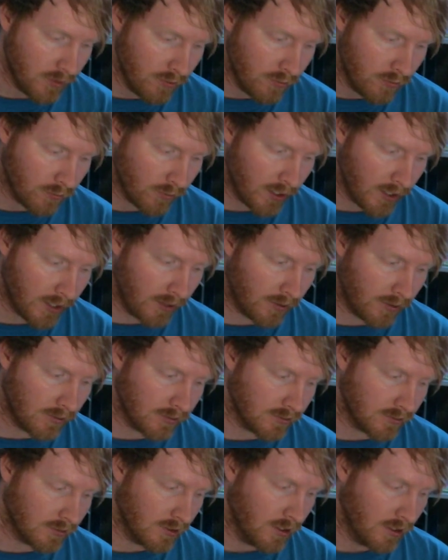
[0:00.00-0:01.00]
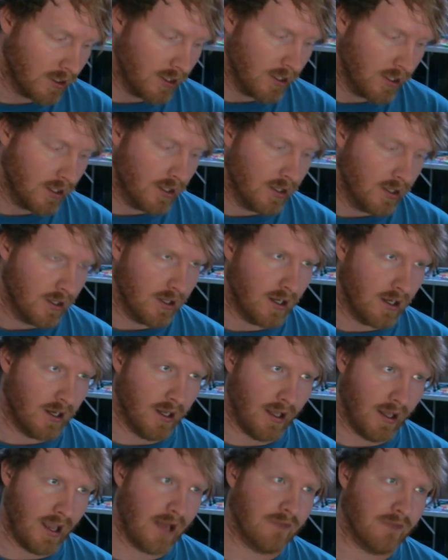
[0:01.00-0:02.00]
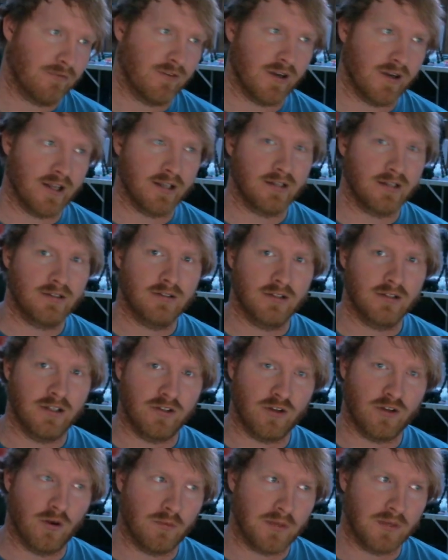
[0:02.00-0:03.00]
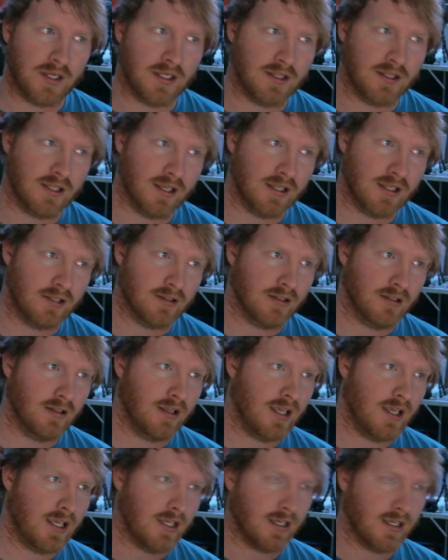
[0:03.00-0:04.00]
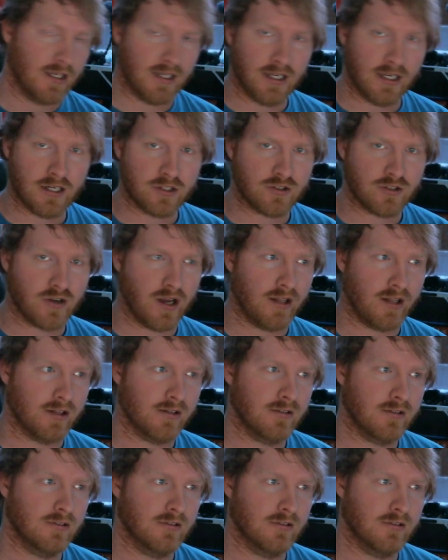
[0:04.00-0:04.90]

Well, uh, I had a friend that told me that he could get a trailer,